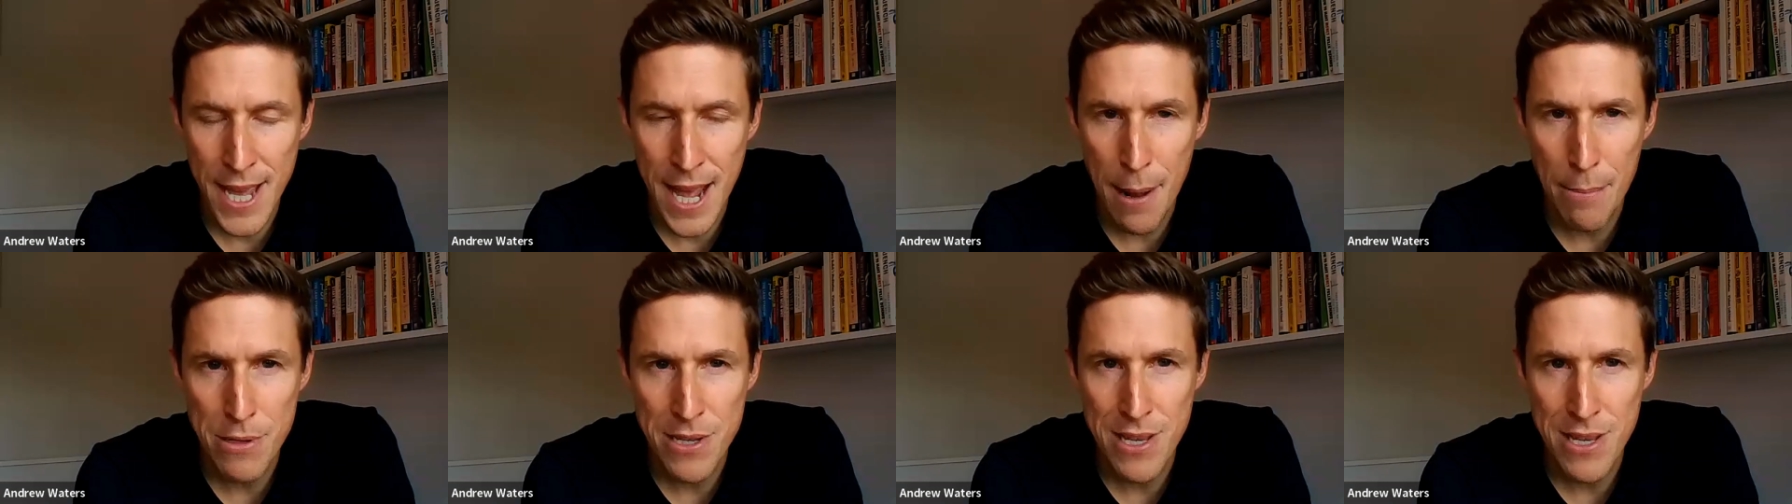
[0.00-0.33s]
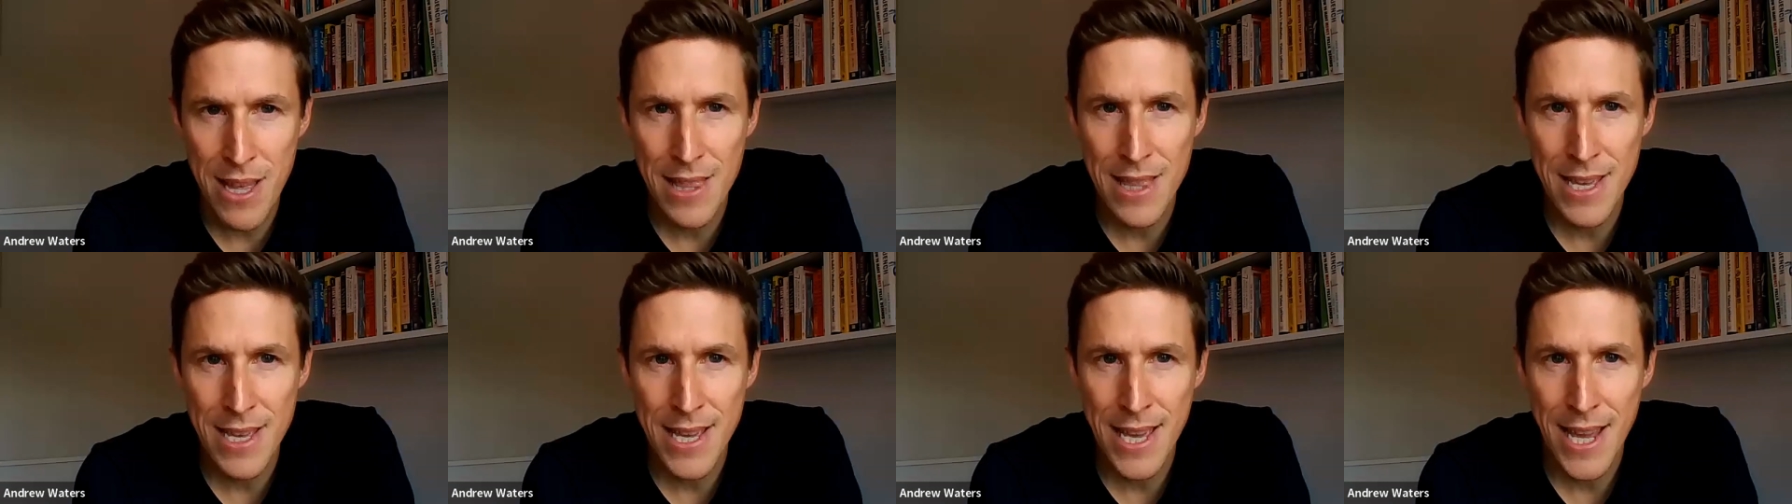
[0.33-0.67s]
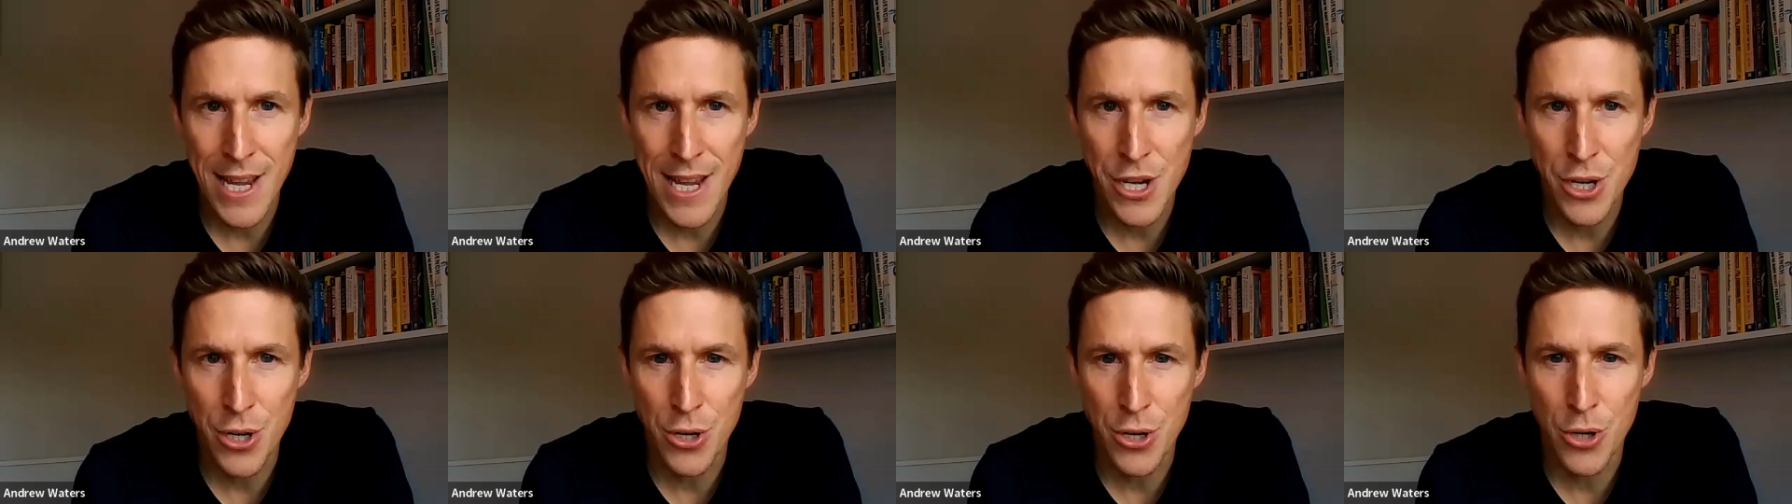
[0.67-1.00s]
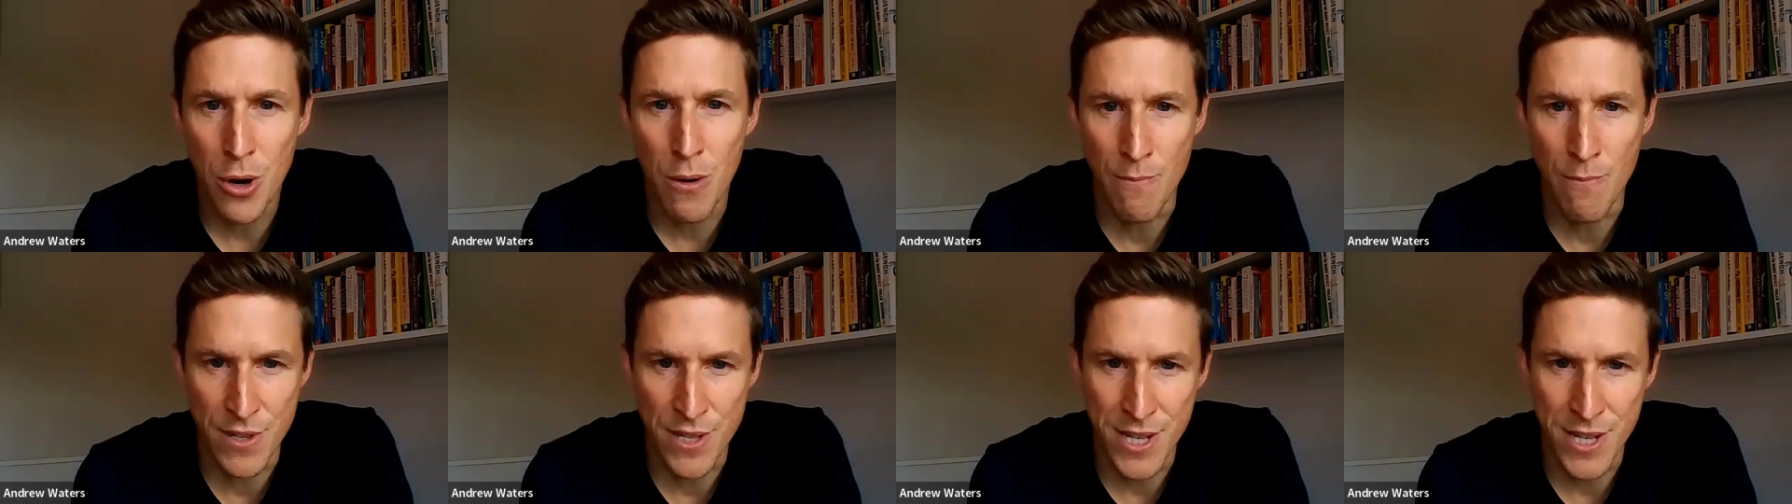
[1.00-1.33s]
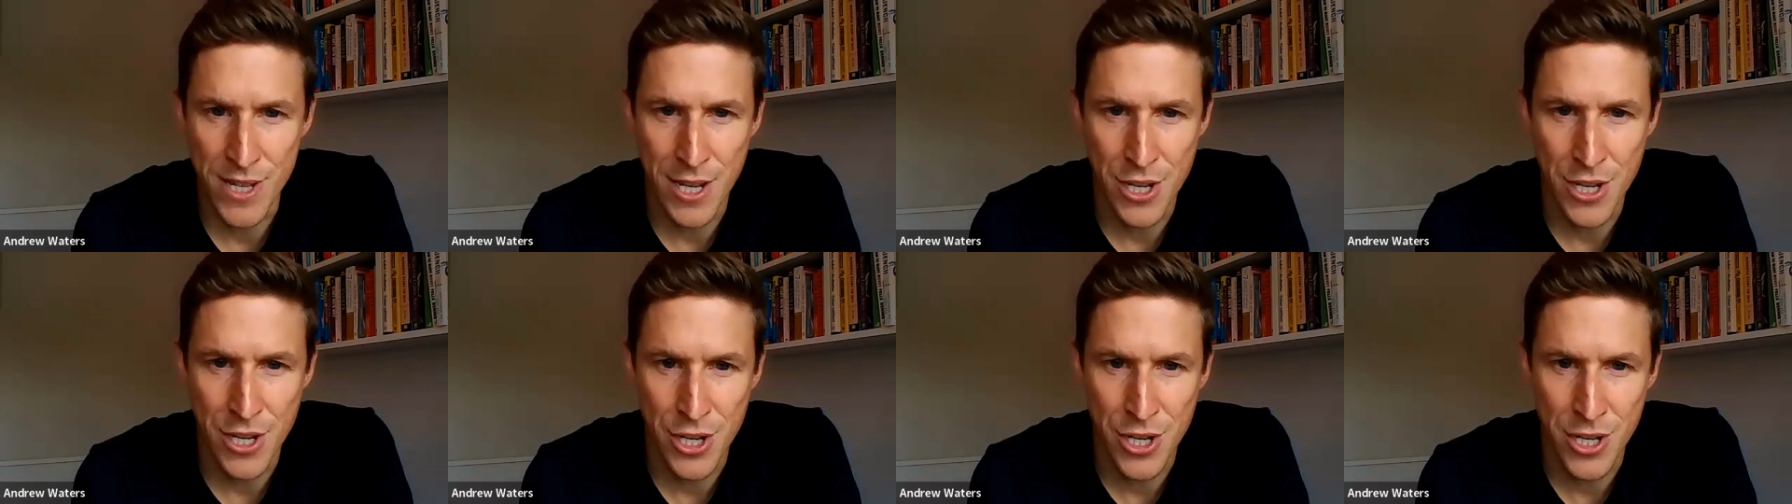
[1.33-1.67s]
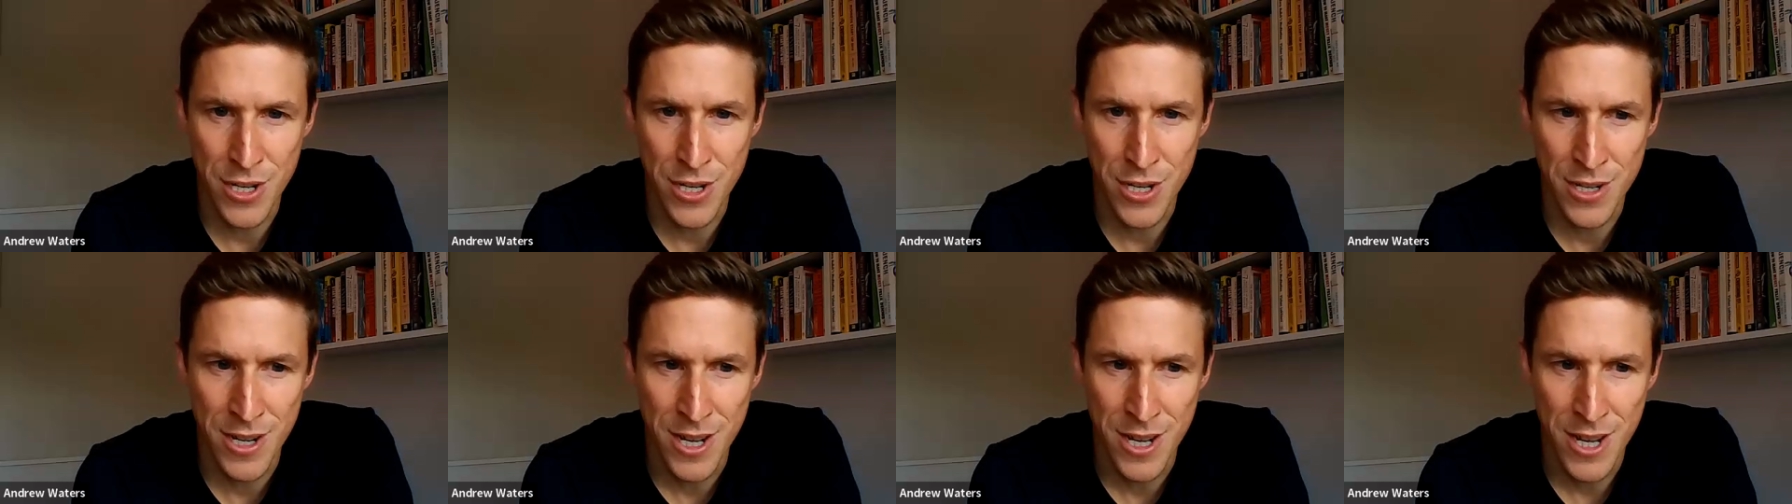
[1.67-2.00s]
the capital allocation
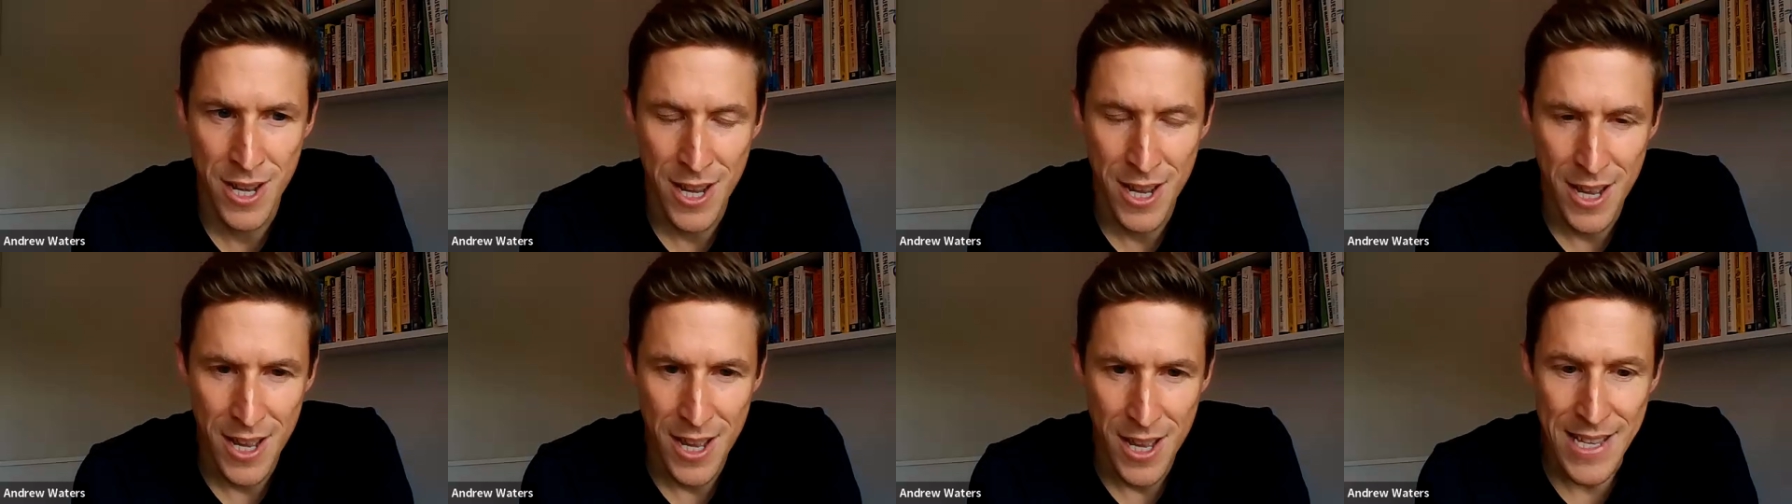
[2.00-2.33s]
conversation